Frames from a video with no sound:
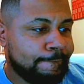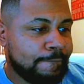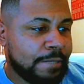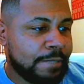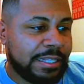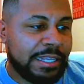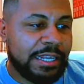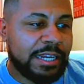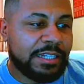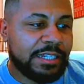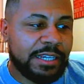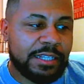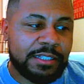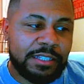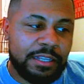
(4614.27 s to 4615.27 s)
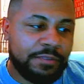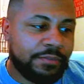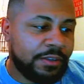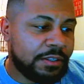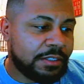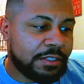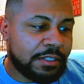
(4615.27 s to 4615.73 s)
I think the Jets
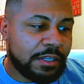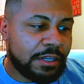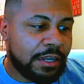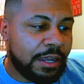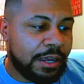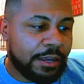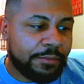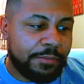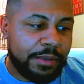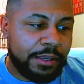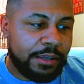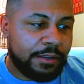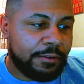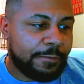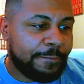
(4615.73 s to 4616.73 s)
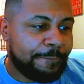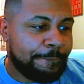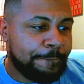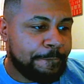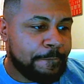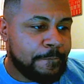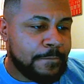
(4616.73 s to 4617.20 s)
defense is a lock, man.
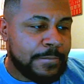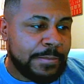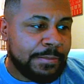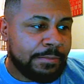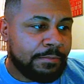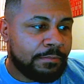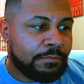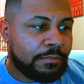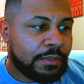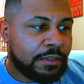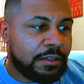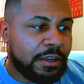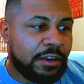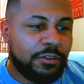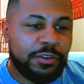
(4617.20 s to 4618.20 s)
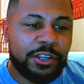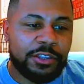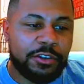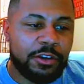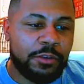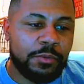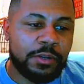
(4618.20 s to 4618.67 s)
They're only
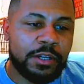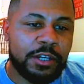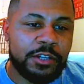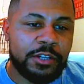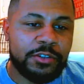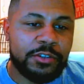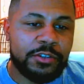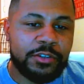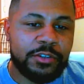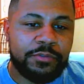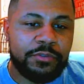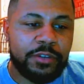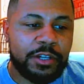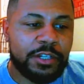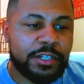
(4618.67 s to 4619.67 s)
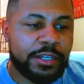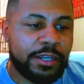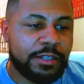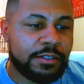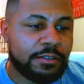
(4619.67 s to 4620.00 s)
3,100 for the Jets.